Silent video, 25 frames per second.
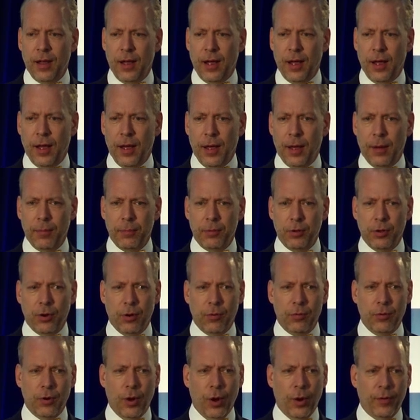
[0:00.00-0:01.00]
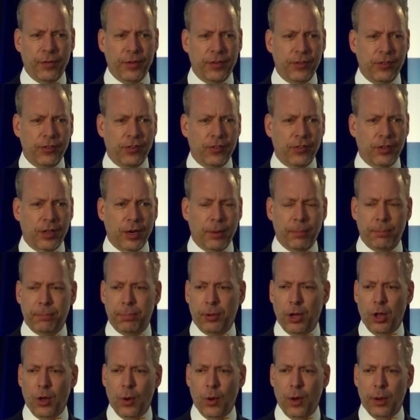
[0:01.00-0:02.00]
You don't know if it's just going to
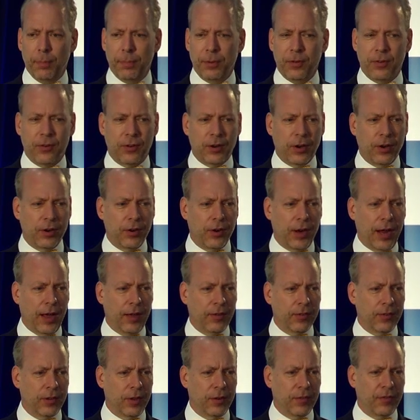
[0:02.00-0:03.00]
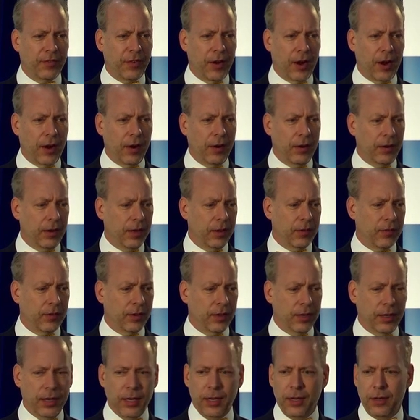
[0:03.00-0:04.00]
blow up and start your house on fire
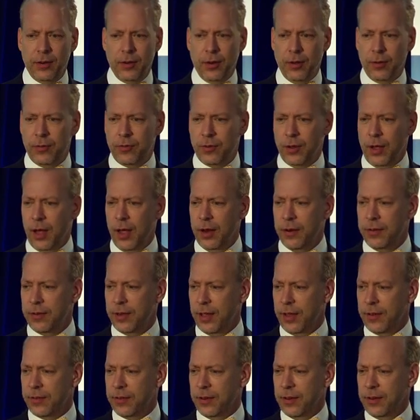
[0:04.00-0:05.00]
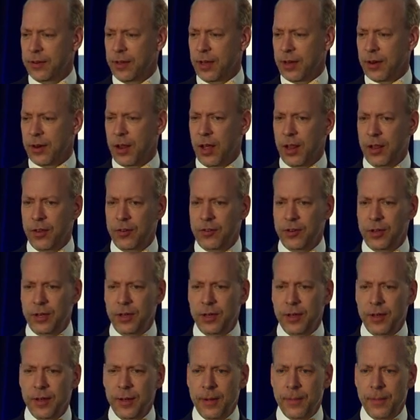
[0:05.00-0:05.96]
instantly. And it's untested technology.